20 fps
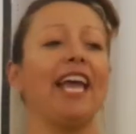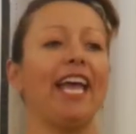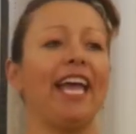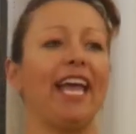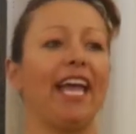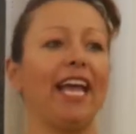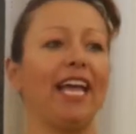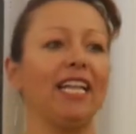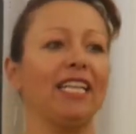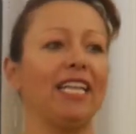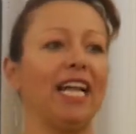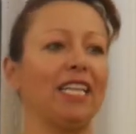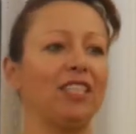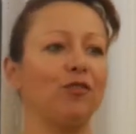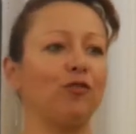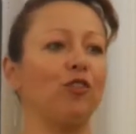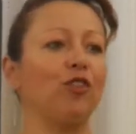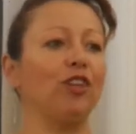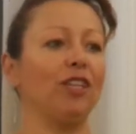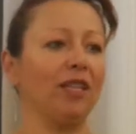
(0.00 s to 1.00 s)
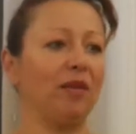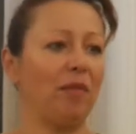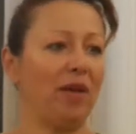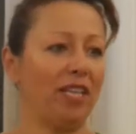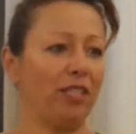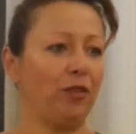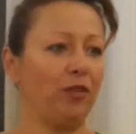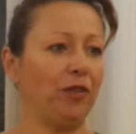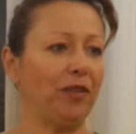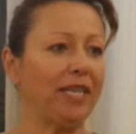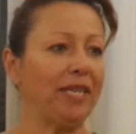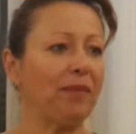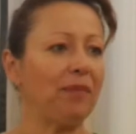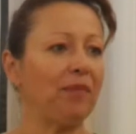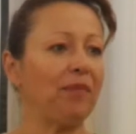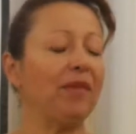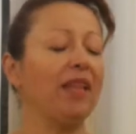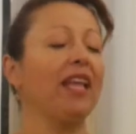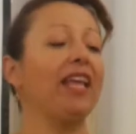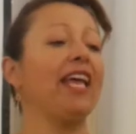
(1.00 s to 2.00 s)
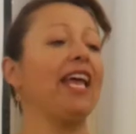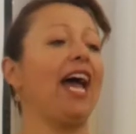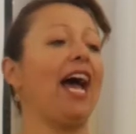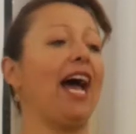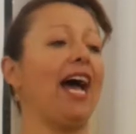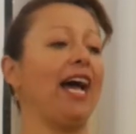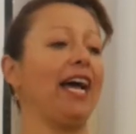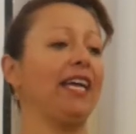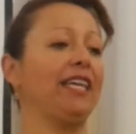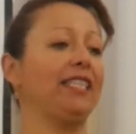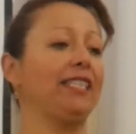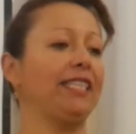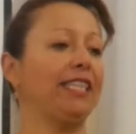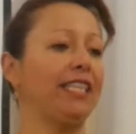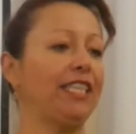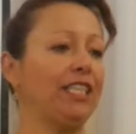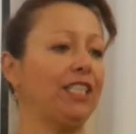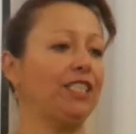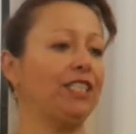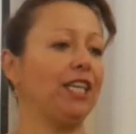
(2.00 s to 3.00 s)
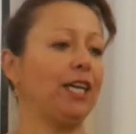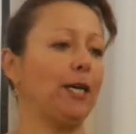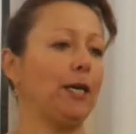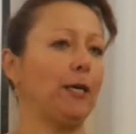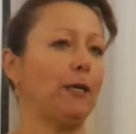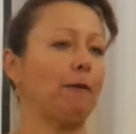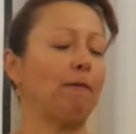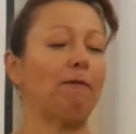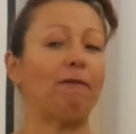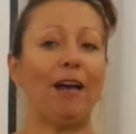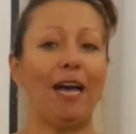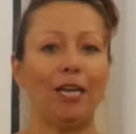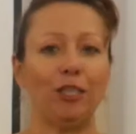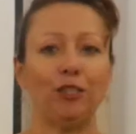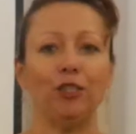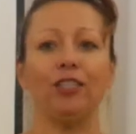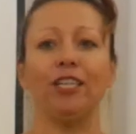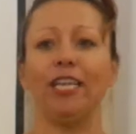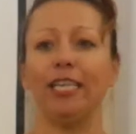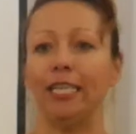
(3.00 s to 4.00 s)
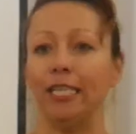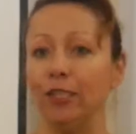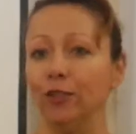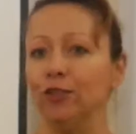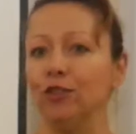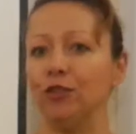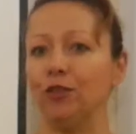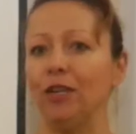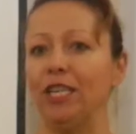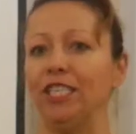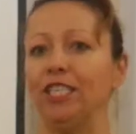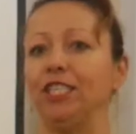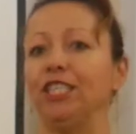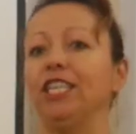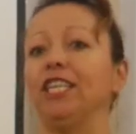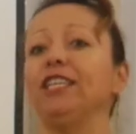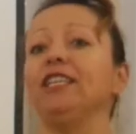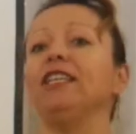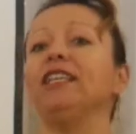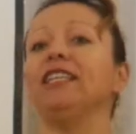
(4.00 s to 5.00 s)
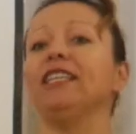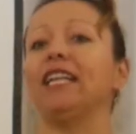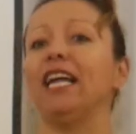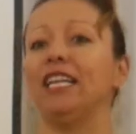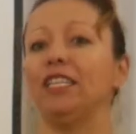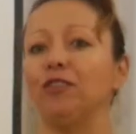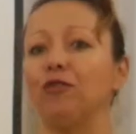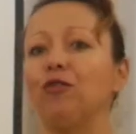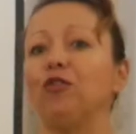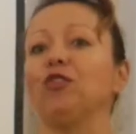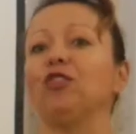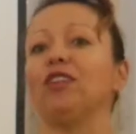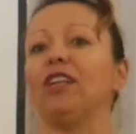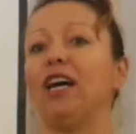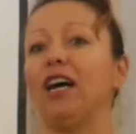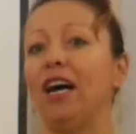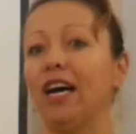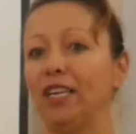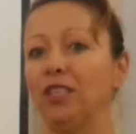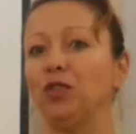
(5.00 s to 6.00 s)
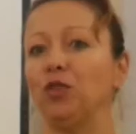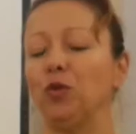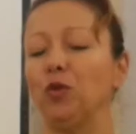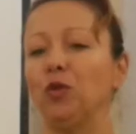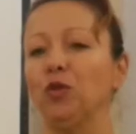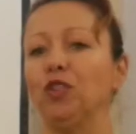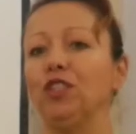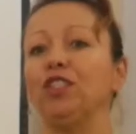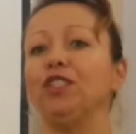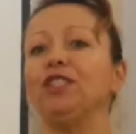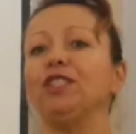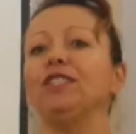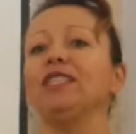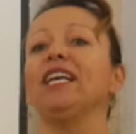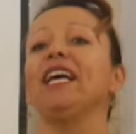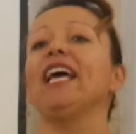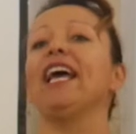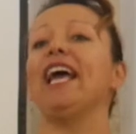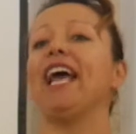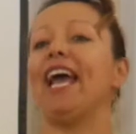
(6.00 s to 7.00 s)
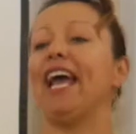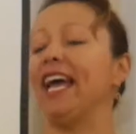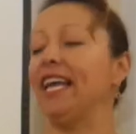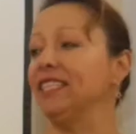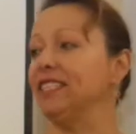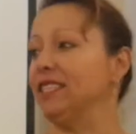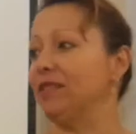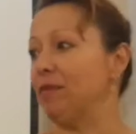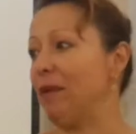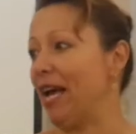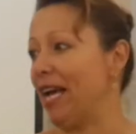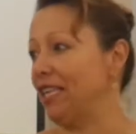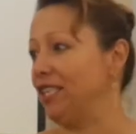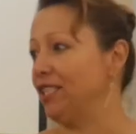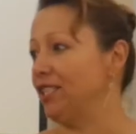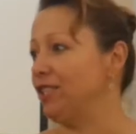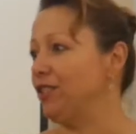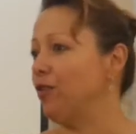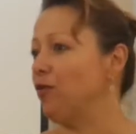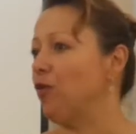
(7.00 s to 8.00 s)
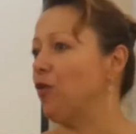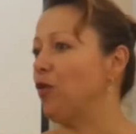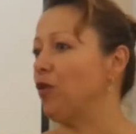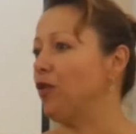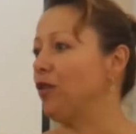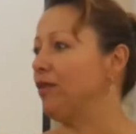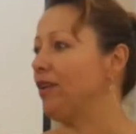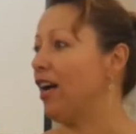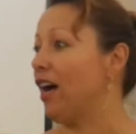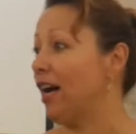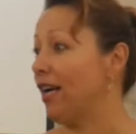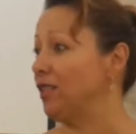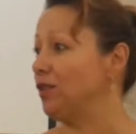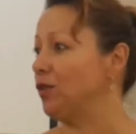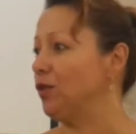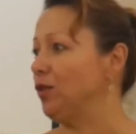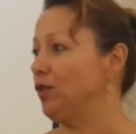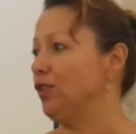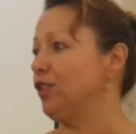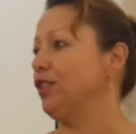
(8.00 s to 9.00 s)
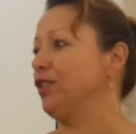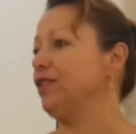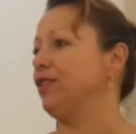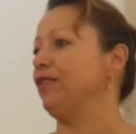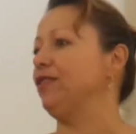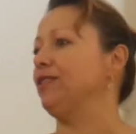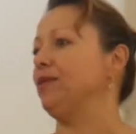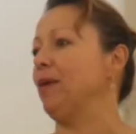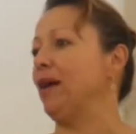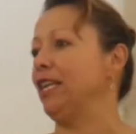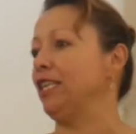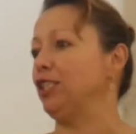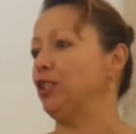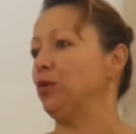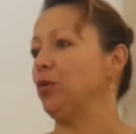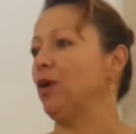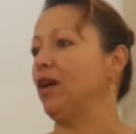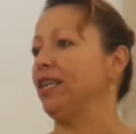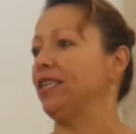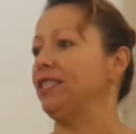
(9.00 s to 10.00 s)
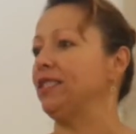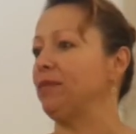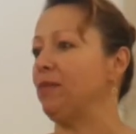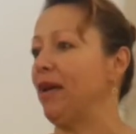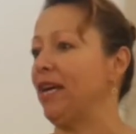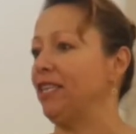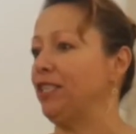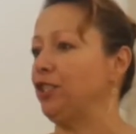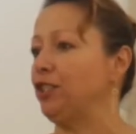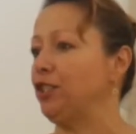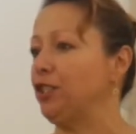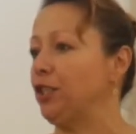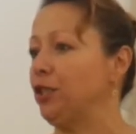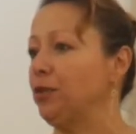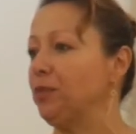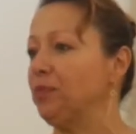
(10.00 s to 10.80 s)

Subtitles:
and that's for elementary. I teach fashion and illustration, that's for the high schoolers, and Spanish for the high schoolers, Spanish 1 and Spanish 2.